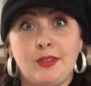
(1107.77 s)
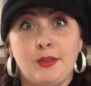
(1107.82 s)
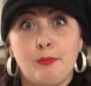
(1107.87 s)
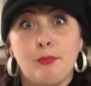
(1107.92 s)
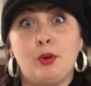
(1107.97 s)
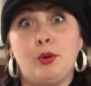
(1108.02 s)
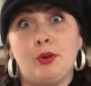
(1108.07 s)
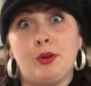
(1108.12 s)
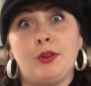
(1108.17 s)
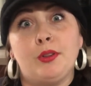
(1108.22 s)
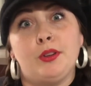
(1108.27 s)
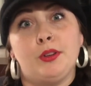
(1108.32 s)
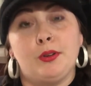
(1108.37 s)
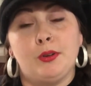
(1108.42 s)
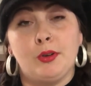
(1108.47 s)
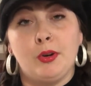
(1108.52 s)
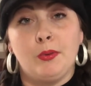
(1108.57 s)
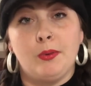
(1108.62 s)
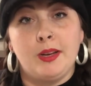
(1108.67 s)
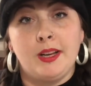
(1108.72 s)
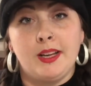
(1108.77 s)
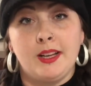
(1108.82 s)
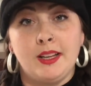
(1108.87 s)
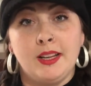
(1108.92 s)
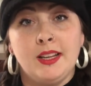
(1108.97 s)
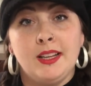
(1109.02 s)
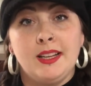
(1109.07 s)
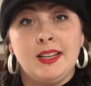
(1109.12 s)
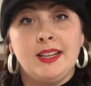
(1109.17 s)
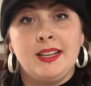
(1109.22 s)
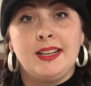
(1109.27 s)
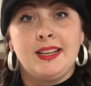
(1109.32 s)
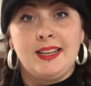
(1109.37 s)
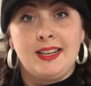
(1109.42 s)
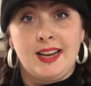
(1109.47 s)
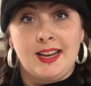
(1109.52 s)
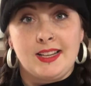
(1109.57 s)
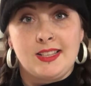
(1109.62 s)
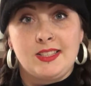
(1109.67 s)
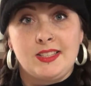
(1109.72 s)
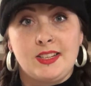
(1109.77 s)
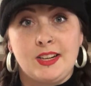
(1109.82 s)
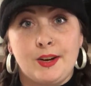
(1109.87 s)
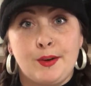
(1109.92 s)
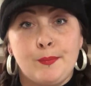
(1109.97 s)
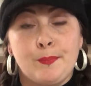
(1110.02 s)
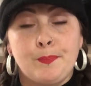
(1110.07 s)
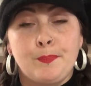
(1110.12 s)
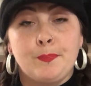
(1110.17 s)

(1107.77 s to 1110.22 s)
the bulk of their growing next year.